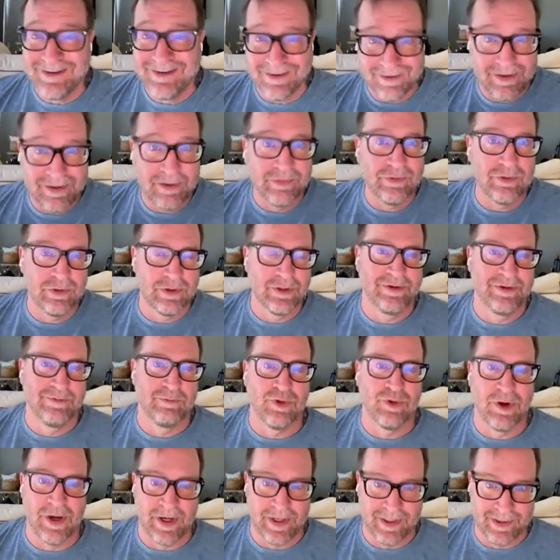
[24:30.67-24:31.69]
deliver a good
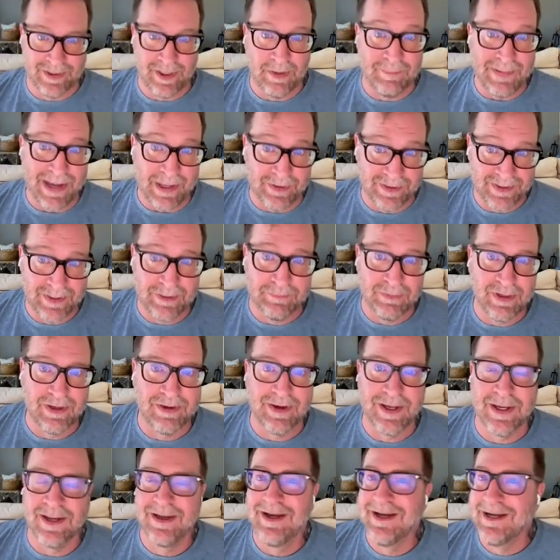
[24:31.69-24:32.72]
product about something
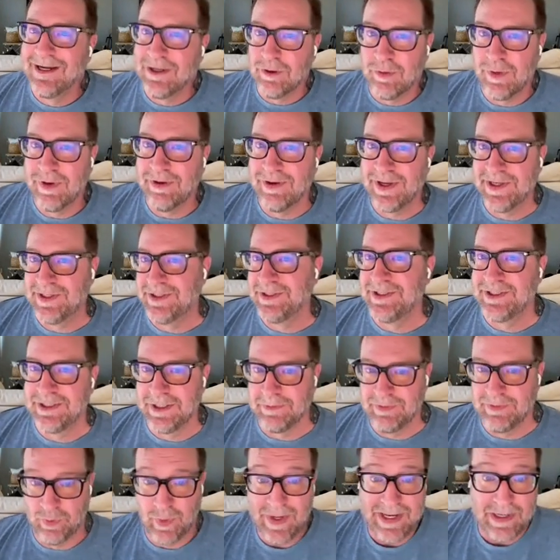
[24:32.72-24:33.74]
like
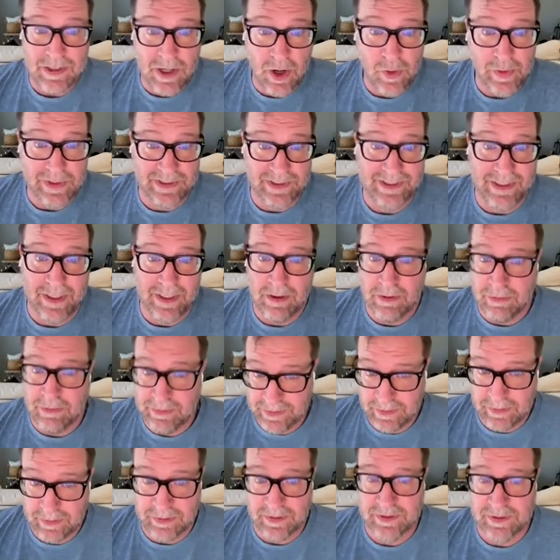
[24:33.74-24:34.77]
relationships. We know it
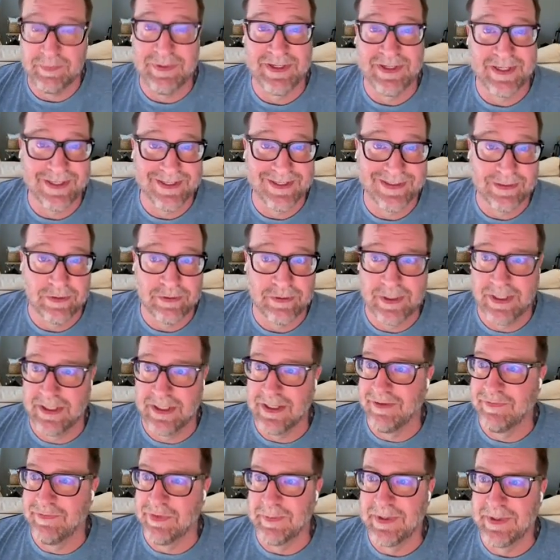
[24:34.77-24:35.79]
sells. Look, there's been a gazillion
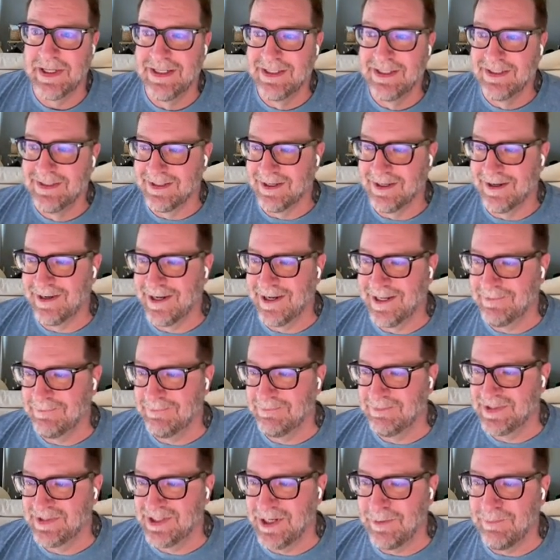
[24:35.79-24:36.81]
of them. All right.
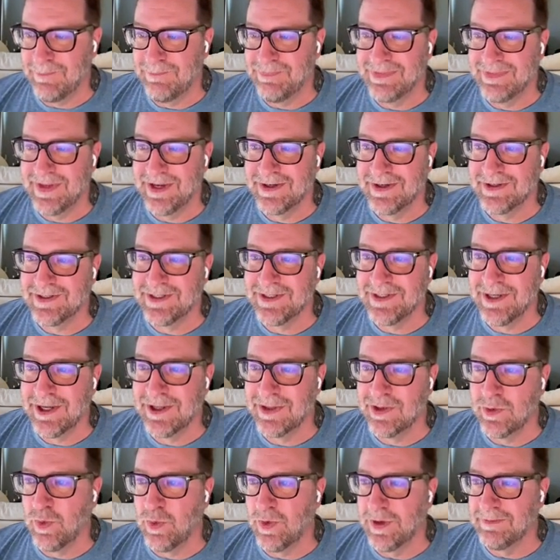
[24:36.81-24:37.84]
So here's
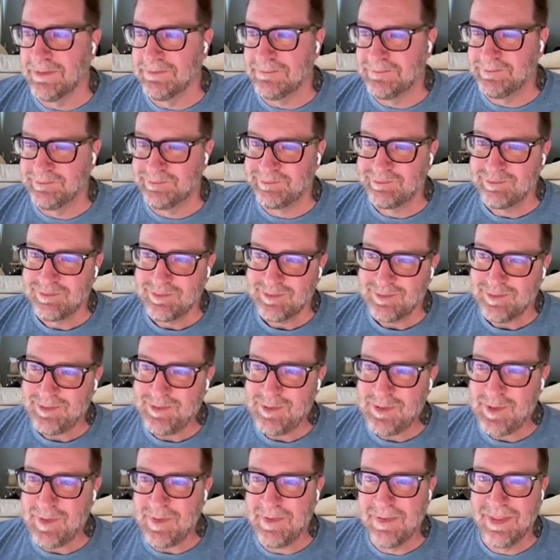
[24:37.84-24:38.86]
another one.
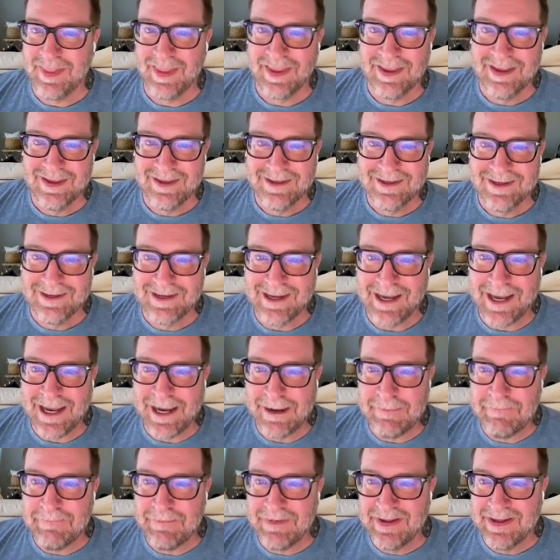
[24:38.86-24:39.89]

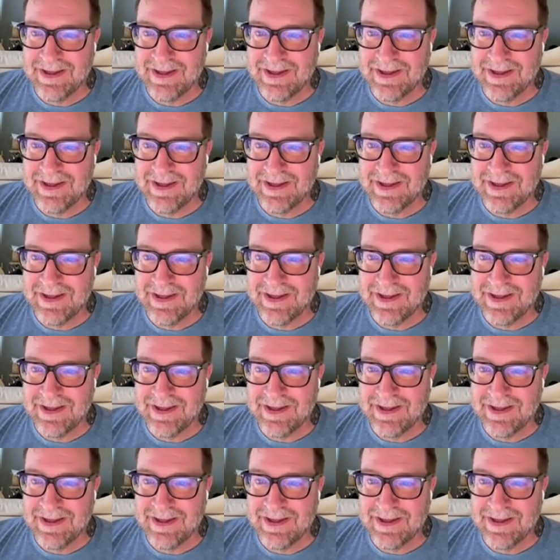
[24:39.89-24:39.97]
Okay.